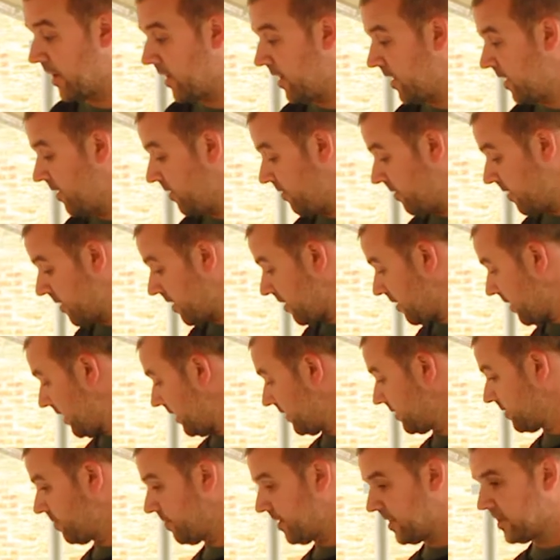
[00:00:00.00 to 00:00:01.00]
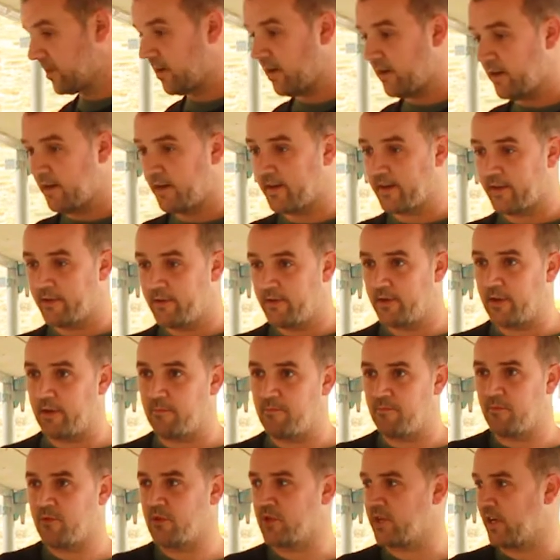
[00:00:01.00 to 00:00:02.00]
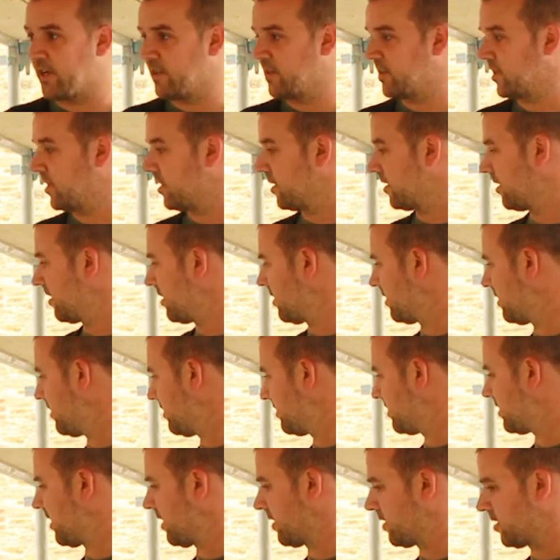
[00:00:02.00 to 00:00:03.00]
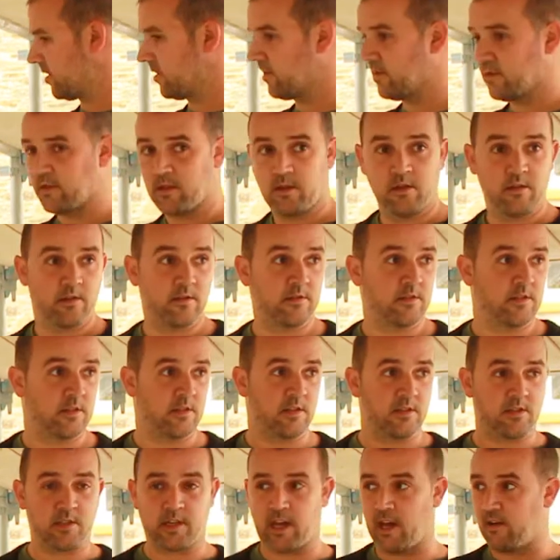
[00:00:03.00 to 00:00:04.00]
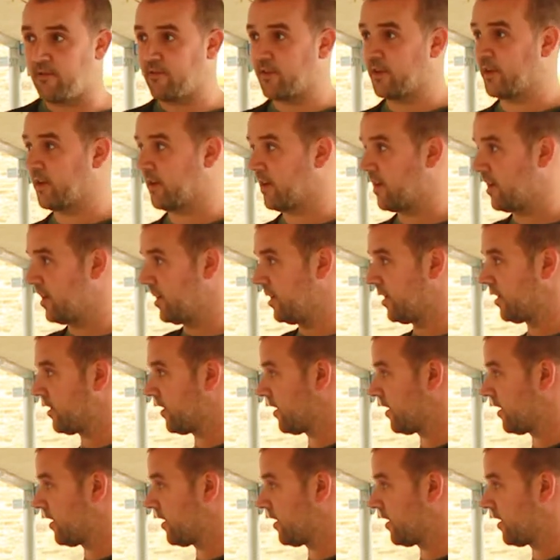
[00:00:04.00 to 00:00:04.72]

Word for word: uh, it all had to be tiled out and projected in kind of sections because of the scaffolding that you